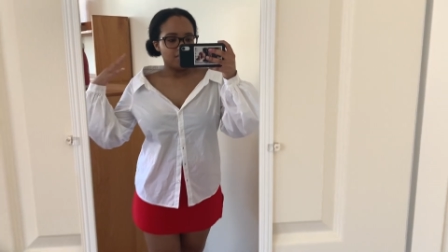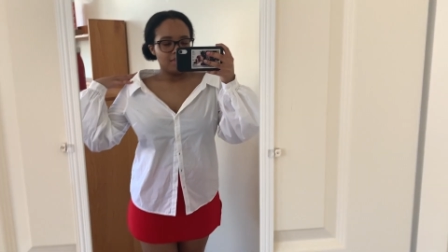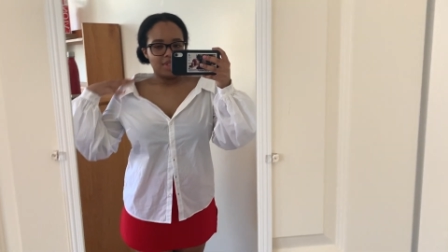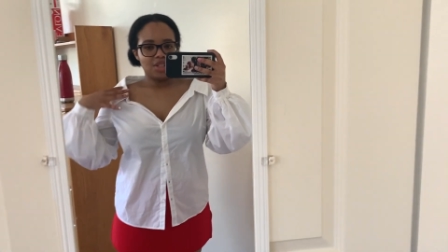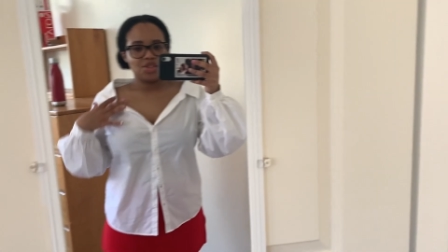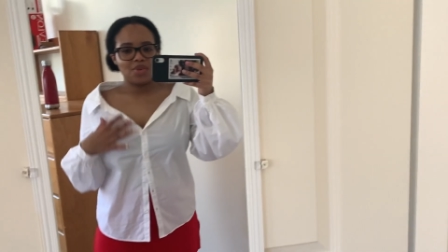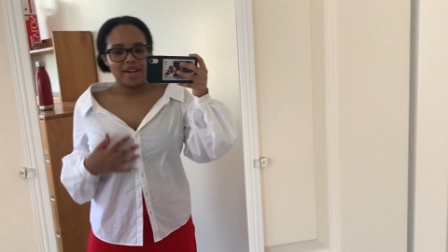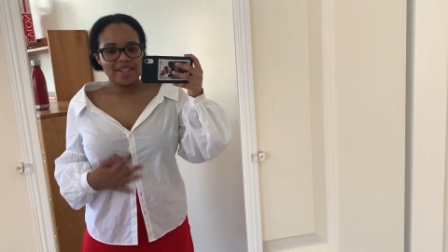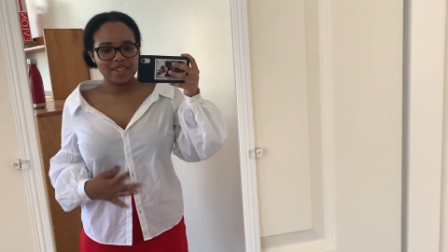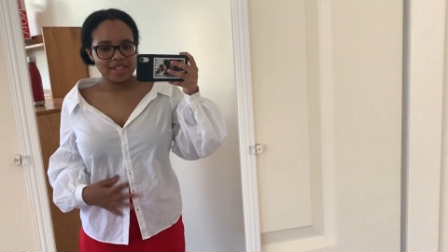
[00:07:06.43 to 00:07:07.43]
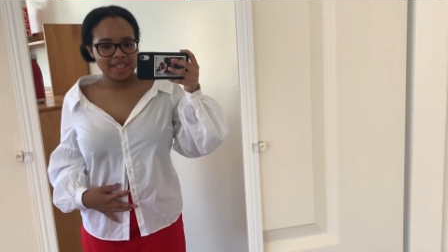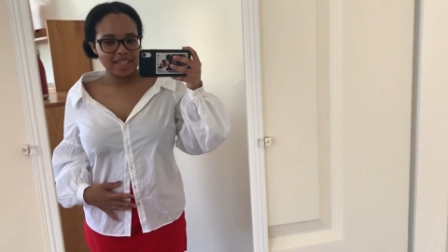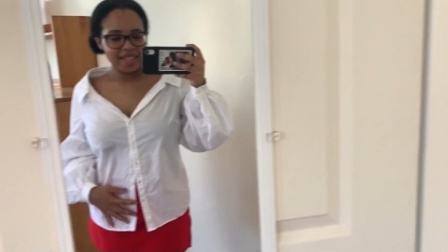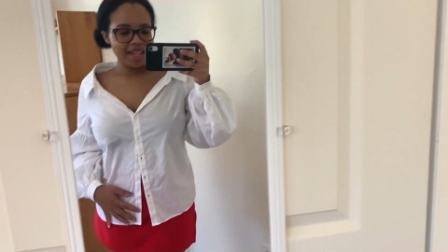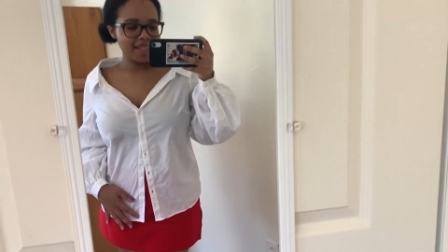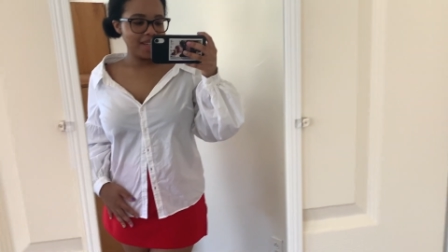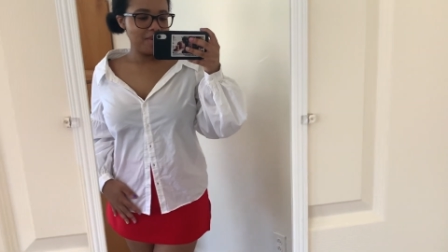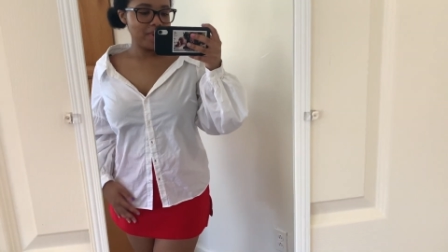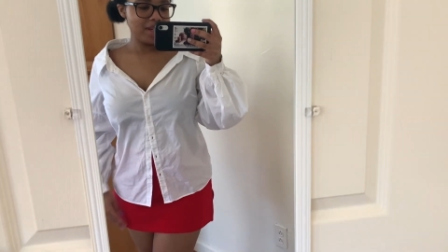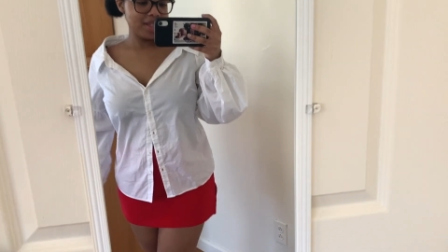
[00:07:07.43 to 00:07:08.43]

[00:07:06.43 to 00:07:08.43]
situation and then it buttons